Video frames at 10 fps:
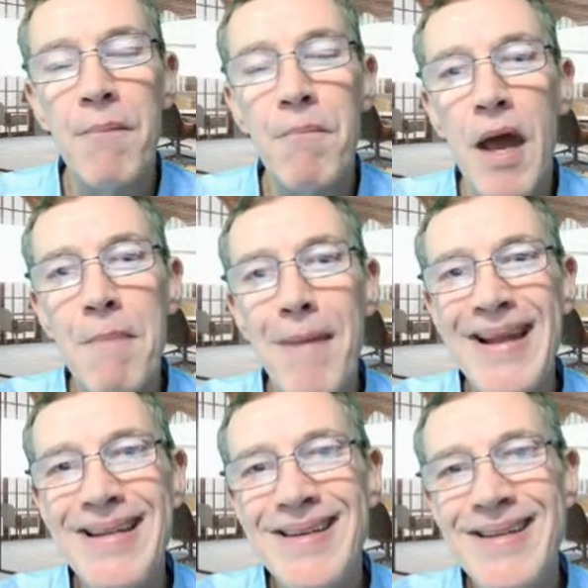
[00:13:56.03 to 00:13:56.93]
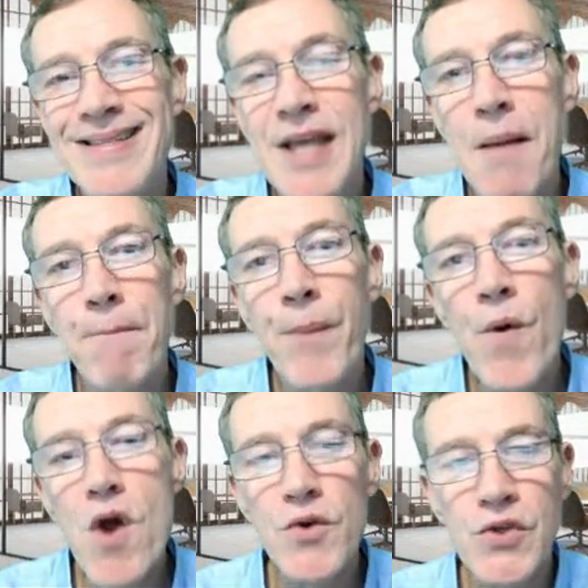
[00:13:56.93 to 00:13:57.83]
a maintenance
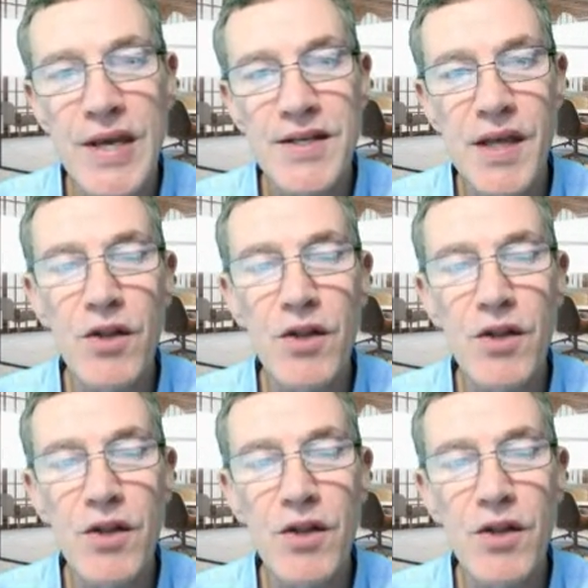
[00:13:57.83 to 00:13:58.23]
process.